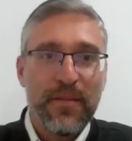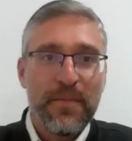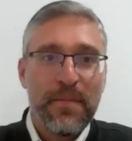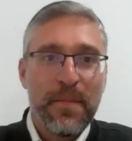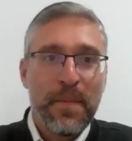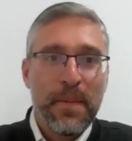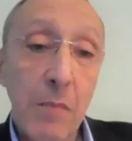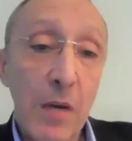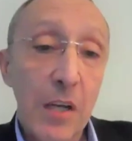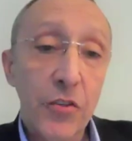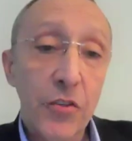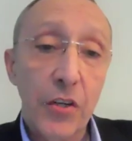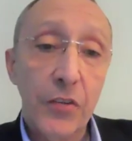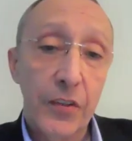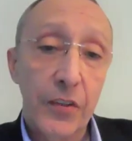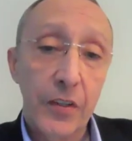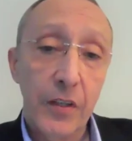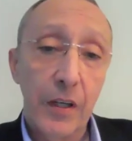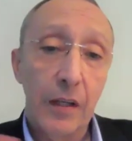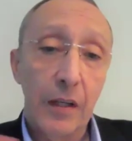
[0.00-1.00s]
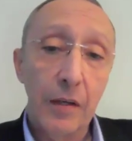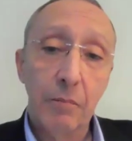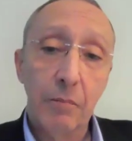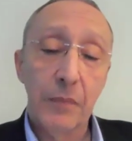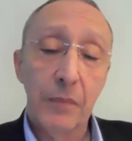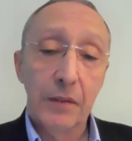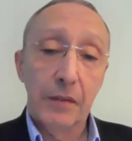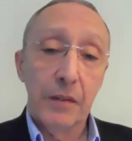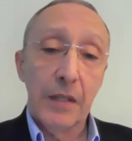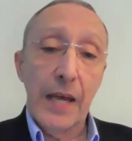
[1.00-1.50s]
If I may just
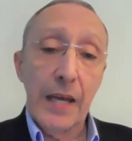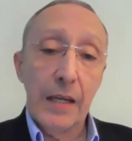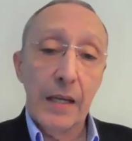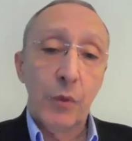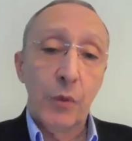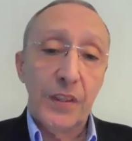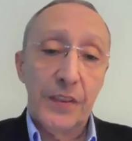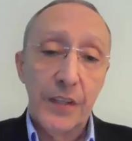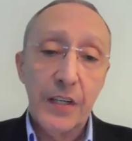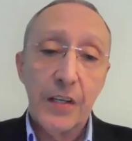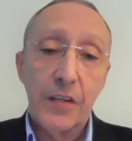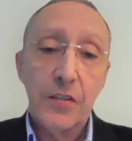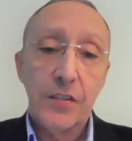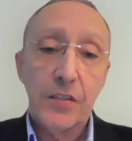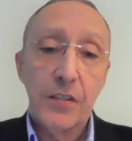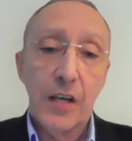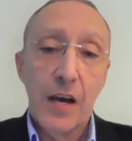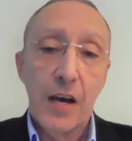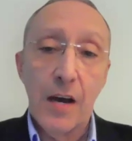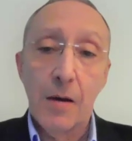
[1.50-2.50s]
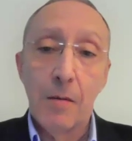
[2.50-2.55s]
end with this.